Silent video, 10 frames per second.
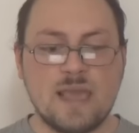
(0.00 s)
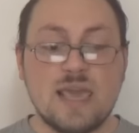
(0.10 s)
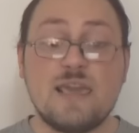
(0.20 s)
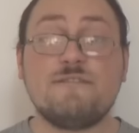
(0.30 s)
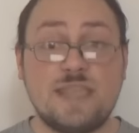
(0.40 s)

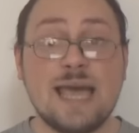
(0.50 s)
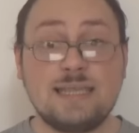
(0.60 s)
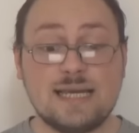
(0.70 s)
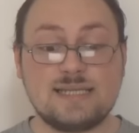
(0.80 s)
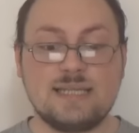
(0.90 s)
If that
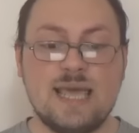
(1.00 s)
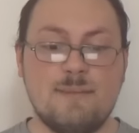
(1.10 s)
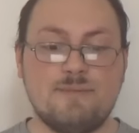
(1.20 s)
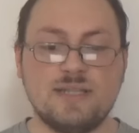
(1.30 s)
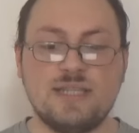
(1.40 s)
doesn't
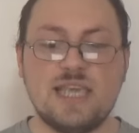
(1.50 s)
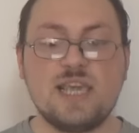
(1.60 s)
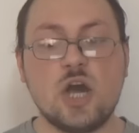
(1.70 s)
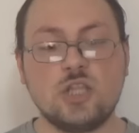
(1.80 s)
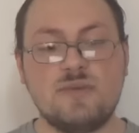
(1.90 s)
happen, the
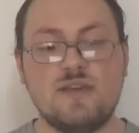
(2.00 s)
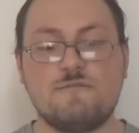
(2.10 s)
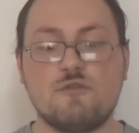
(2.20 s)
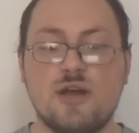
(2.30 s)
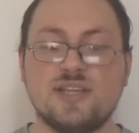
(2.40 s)
economy of
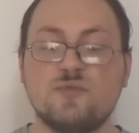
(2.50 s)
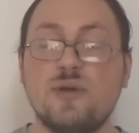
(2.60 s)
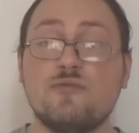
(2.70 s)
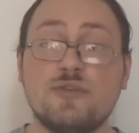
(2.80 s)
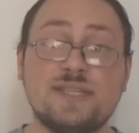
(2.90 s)
France
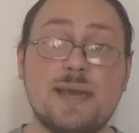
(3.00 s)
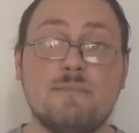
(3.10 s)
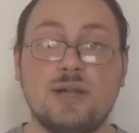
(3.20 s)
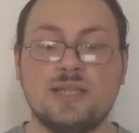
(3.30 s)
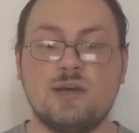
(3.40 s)
will
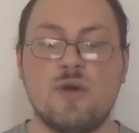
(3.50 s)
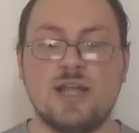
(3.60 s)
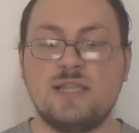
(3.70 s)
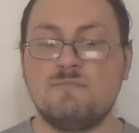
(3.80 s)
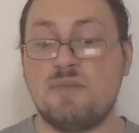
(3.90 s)
resemble the
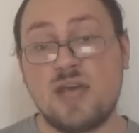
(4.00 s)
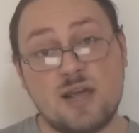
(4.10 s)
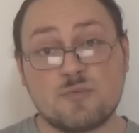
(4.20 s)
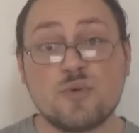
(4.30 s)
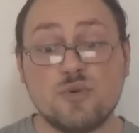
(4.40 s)
one in
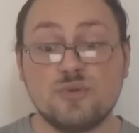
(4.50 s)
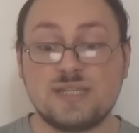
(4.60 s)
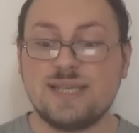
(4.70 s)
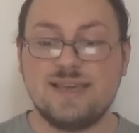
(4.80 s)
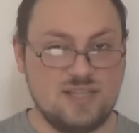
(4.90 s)

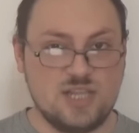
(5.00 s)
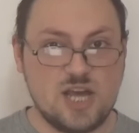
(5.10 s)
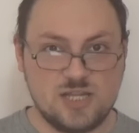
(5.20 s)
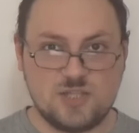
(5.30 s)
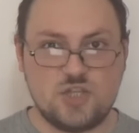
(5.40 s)
Belarus and
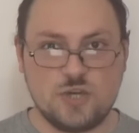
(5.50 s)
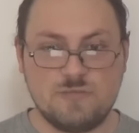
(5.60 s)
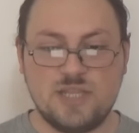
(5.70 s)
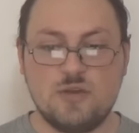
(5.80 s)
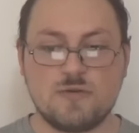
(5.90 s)
not
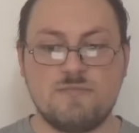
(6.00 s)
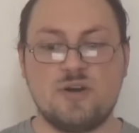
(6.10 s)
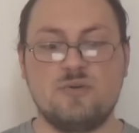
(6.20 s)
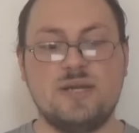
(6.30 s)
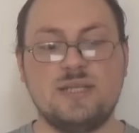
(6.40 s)
Germany or
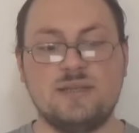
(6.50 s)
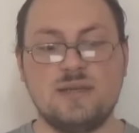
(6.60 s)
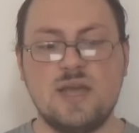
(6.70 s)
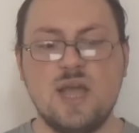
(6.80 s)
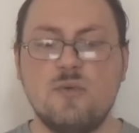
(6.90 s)
Poland.
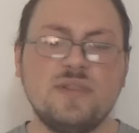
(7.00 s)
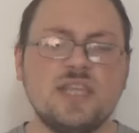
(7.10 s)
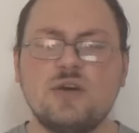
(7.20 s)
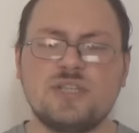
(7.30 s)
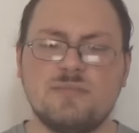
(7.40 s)
With the
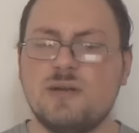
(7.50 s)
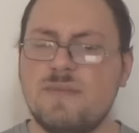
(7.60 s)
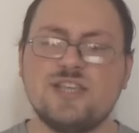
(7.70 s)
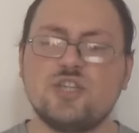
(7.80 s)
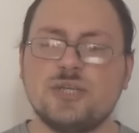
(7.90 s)
notable
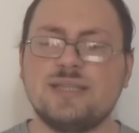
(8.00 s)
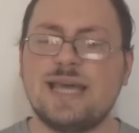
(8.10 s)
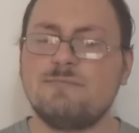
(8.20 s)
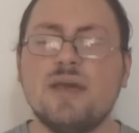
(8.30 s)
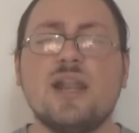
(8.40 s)
mention
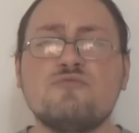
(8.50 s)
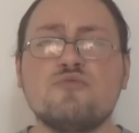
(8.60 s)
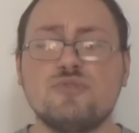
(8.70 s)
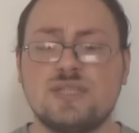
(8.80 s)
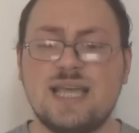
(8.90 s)
that
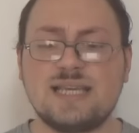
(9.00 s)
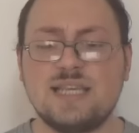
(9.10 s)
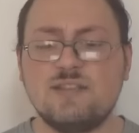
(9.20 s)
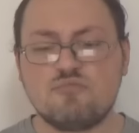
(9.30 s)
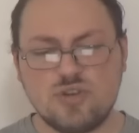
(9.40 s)
Belarus
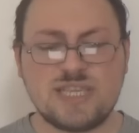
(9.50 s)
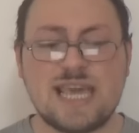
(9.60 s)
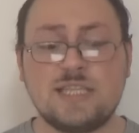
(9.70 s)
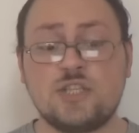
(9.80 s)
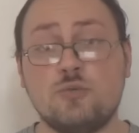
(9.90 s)
doesn't
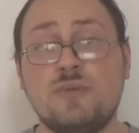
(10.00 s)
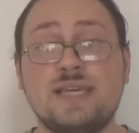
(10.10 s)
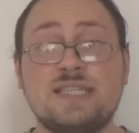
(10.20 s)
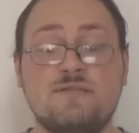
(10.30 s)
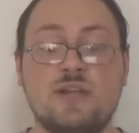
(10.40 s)
pretend to be
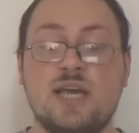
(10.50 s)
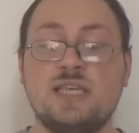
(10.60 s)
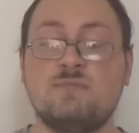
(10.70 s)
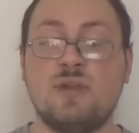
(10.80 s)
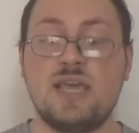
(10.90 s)
a
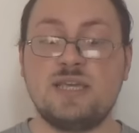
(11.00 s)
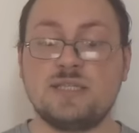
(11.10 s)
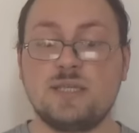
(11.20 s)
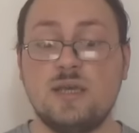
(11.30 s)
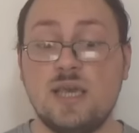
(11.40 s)
civilized
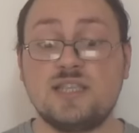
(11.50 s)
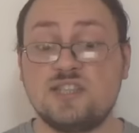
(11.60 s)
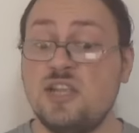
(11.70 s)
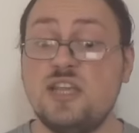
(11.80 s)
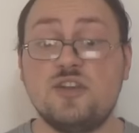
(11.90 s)
place.
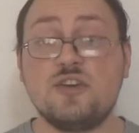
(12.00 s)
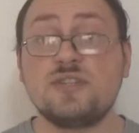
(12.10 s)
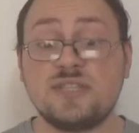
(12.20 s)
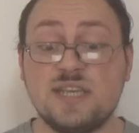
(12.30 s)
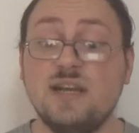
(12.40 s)
Its leaders
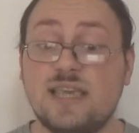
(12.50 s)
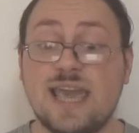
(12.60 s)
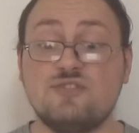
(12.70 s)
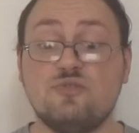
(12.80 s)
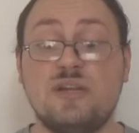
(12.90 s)
still
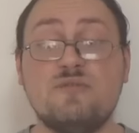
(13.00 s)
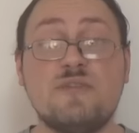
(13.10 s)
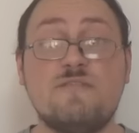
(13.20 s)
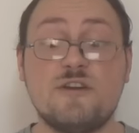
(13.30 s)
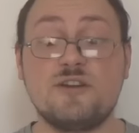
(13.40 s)
casually
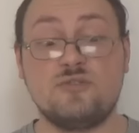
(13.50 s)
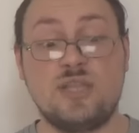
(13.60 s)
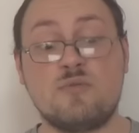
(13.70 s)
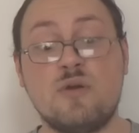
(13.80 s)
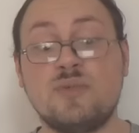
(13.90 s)
refer to
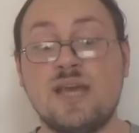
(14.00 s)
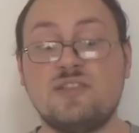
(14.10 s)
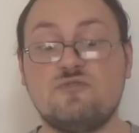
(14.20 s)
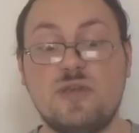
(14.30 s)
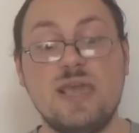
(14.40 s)
their own
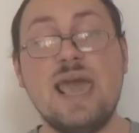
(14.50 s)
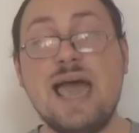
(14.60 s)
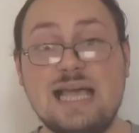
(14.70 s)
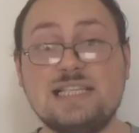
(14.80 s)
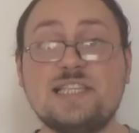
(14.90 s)
country
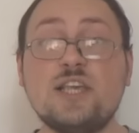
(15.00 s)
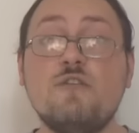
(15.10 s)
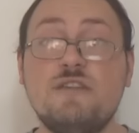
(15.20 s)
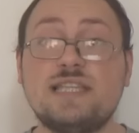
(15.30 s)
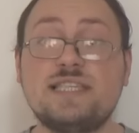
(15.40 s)
as a
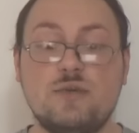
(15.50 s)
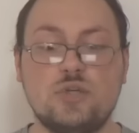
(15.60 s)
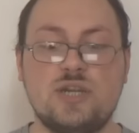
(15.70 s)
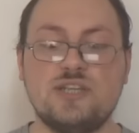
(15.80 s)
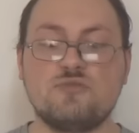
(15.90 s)
Soviet
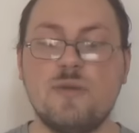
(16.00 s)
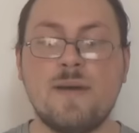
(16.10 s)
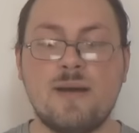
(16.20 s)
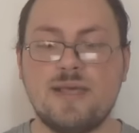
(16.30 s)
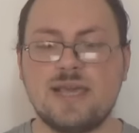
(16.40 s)
Socialist
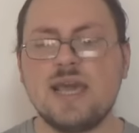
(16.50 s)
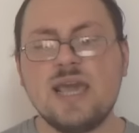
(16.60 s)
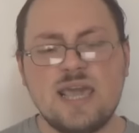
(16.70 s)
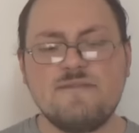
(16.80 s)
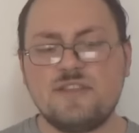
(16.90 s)
Republic,
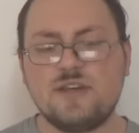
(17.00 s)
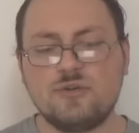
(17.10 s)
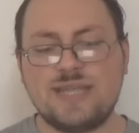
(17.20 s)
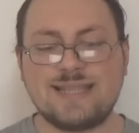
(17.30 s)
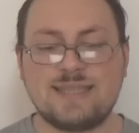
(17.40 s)
even though
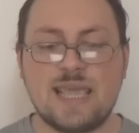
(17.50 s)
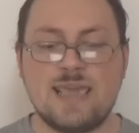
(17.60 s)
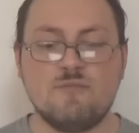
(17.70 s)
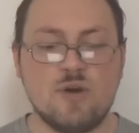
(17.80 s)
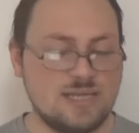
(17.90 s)
that
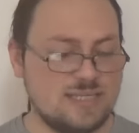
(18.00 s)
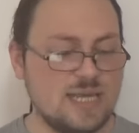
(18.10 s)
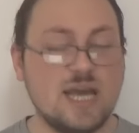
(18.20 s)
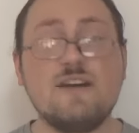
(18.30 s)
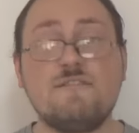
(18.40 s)
name was
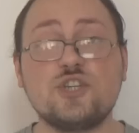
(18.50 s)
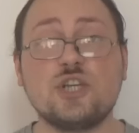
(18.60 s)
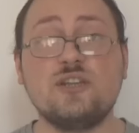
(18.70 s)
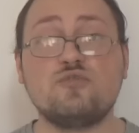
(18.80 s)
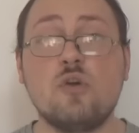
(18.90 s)

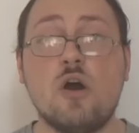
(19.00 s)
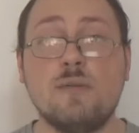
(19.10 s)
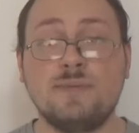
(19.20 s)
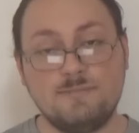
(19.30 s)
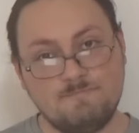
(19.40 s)
officially
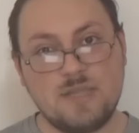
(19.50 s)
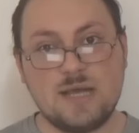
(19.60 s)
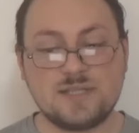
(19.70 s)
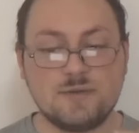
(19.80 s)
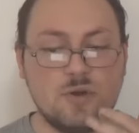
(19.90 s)
dropped
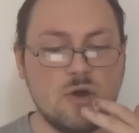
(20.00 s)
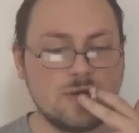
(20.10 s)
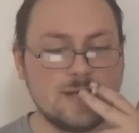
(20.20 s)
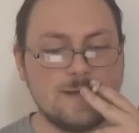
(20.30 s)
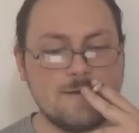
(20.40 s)
not so long
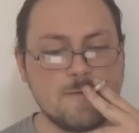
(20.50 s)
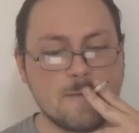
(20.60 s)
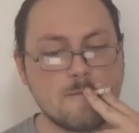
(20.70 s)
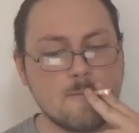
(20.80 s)
ago.